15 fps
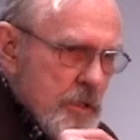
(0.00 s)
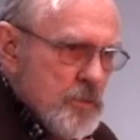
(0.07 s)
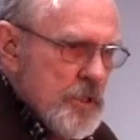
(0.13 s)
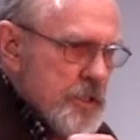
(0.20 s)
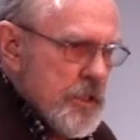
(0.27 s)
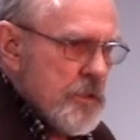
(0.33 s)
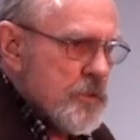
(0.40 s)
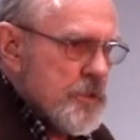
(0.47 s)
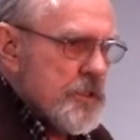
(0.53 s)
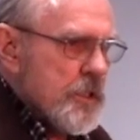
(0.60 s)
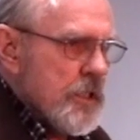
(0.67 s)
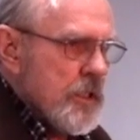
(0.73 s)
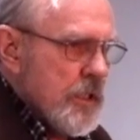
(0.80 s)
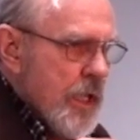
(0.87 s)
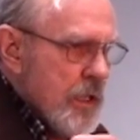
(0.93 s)
he was interested
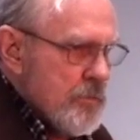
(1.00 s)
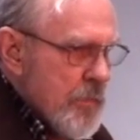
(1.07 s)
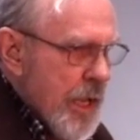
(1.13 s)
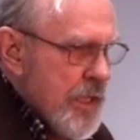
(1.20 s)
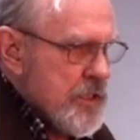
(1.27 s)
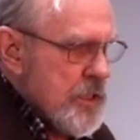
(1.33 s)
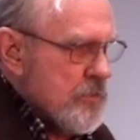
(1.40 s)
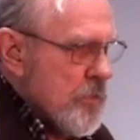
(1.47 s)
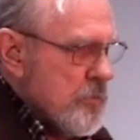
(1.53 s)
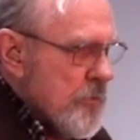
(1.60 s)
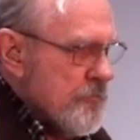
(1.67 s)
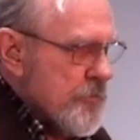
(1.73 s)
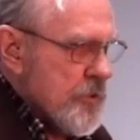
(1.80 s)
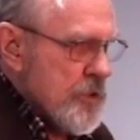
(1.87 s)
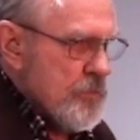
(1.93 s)
in that maximum
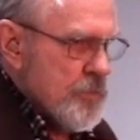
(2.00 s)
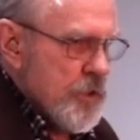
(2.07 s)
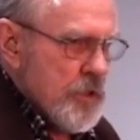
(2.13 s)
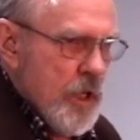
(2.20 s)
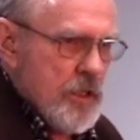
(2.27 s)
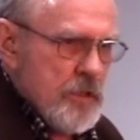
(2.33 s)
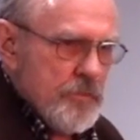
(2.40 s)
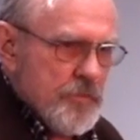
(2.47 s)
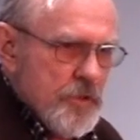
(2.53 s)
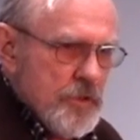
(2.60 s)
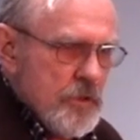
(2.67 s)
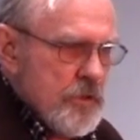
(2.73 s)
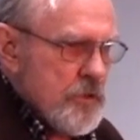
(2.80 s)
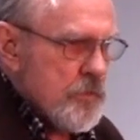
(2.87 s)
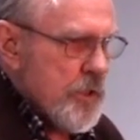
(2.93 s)
efficient production for
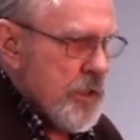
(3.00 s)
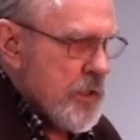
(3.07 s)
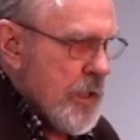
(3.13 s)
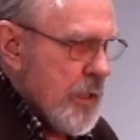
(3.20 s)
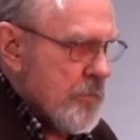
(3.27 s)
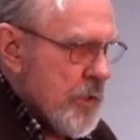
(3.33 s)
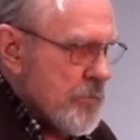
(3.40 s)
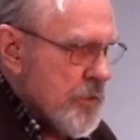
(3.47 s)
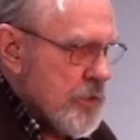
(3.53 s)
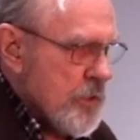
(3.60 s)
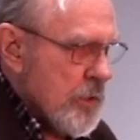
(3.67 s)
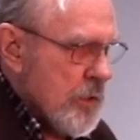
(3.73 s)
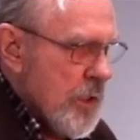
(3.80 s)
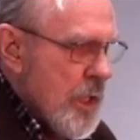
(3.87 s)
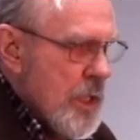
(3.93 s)
short-term economic
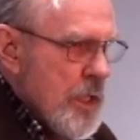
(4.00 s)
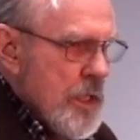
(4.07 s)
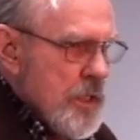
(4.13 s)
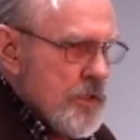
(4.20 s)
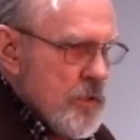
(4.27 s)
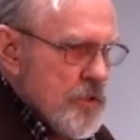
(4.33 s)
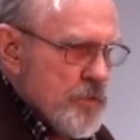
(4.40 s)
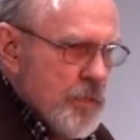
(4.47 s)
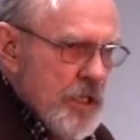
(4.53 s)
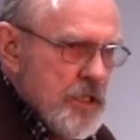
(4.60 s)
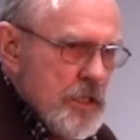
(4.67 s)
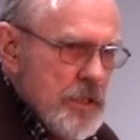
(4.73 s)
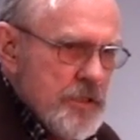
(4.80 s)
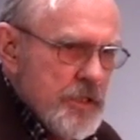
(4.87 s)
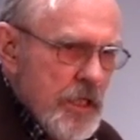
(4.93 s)
return. So
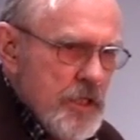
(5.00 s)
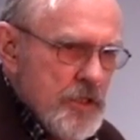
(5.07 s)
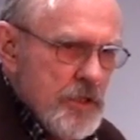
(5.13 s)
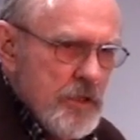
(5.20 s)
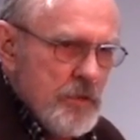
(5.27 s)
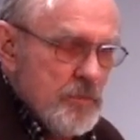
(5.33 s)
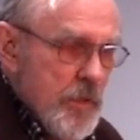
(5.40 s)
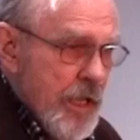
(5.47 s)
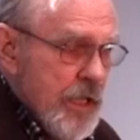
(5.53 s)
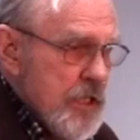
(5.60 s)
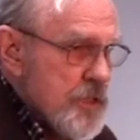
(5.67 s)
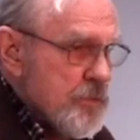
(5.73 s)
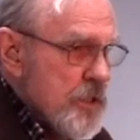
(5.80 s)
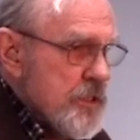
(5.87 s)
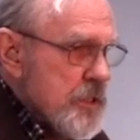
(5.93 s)
specialization,
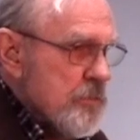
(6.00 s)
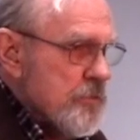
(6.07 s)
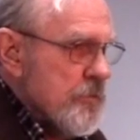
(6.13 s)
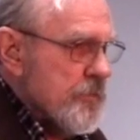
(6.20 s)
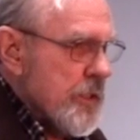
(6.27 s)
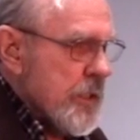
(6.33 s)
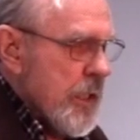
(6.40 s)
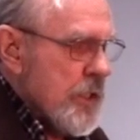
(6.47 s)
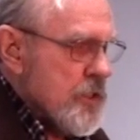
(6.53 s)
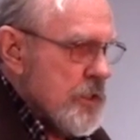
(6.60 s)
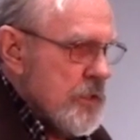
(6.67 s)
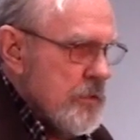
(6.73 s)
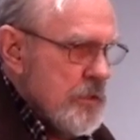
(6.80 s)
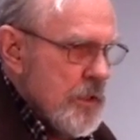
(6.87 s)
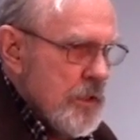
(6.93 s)
management
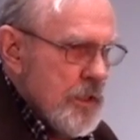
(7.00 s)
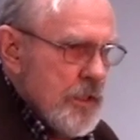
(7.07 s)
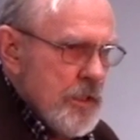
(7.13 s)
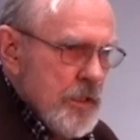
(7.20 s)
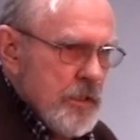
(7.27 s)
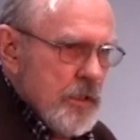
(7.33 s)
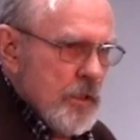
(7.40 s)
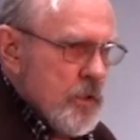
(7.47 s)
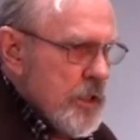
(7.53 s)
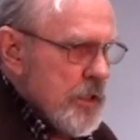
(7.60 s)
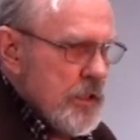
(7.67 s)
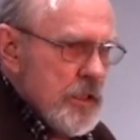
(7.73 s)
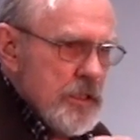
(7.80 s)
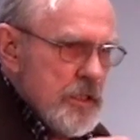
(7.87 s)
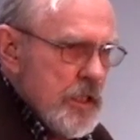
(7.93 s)
simplification. You know, he
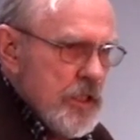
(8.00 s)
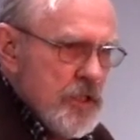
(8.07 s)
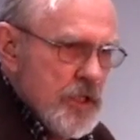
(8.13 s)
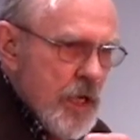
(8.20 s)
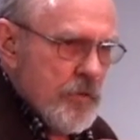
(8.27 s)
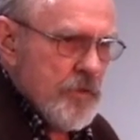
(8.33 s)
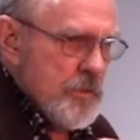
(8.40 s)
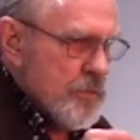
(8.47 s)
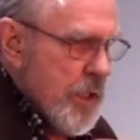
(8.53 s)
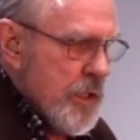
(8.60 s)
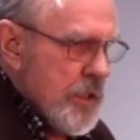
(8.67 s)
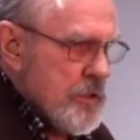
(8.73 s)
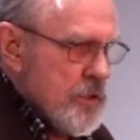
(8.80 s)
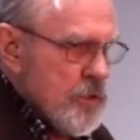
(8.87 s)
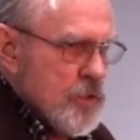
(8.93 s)
didn't teach
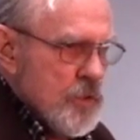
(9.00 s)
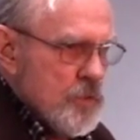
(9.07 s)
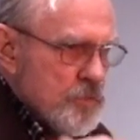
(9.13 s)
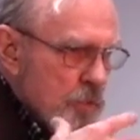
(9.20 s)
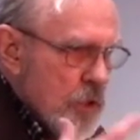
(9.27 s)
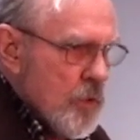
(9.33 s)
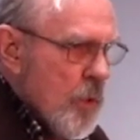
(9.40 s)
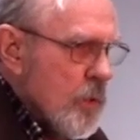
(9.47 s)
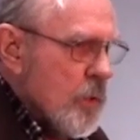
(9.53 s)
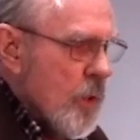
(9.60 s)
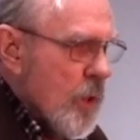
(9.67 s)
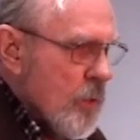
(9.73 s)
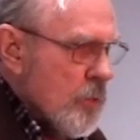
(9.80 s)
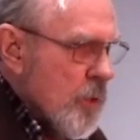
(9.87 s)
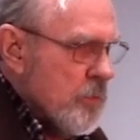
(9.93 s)
everybody to put a whole
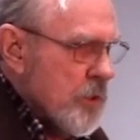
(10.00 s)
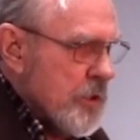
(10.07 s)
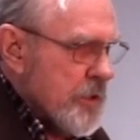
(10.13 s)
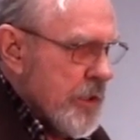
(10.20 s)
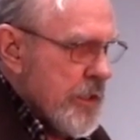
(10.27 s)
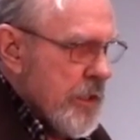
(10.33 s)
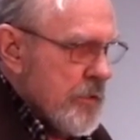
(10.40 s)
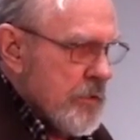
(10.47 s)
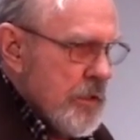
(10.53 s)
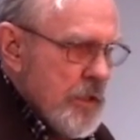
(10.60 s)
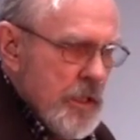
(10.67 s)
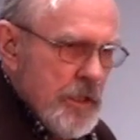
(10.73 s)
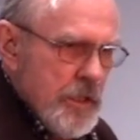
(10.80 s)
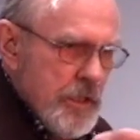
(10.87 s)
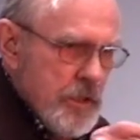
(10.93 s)
automobile together.
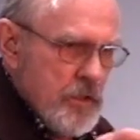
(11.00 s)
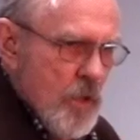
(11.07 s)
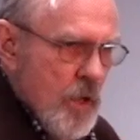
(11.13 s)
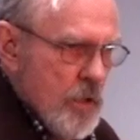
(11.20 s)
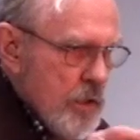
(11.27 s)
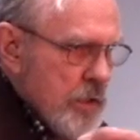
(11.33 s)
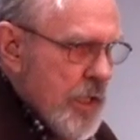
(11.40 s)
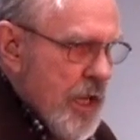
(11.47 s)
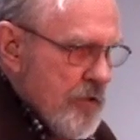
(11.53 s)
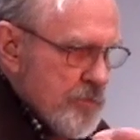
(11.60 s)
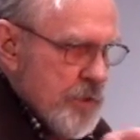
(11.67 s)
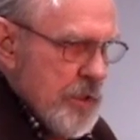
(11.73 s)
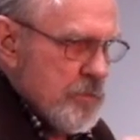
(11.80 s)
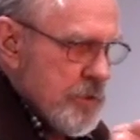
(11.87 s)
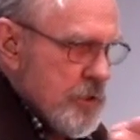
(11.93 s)
He taught a lot of
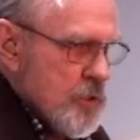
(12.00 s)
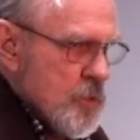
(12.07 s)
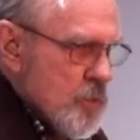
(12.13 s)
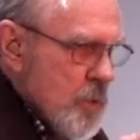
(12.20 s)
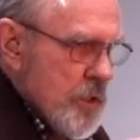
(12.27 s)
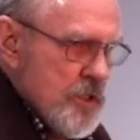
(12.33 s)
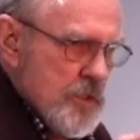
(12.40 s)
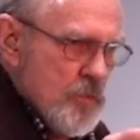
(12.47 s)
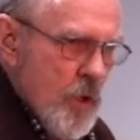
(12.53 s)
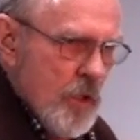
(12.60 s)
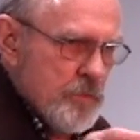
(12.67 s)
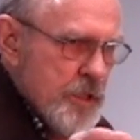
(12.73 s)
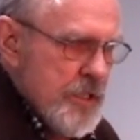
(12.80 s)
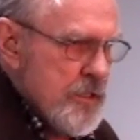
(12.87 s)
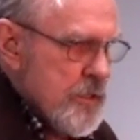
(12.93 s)
people to do one small
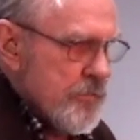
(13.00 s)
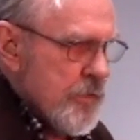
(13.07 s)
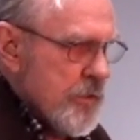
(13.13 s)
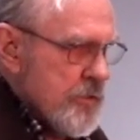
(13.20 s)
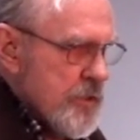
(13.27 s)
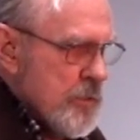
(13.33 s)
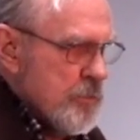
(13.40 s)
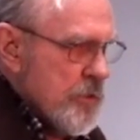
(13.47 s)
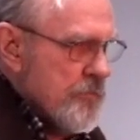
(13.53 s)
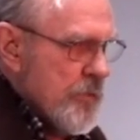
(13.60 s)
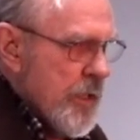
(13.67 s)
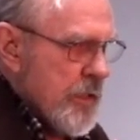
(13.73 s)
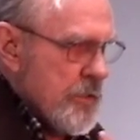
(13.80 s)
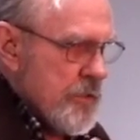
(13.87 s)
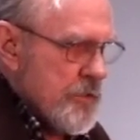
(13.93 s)
piece of it,
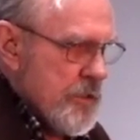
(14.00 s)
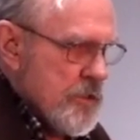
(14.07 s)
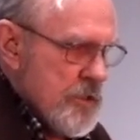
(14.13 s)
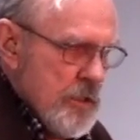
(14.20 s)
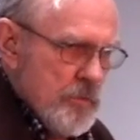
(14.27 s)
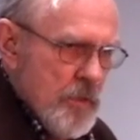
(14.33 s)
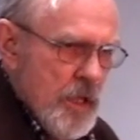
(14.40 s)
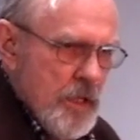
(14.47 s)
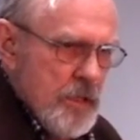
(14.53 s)
simplifying the system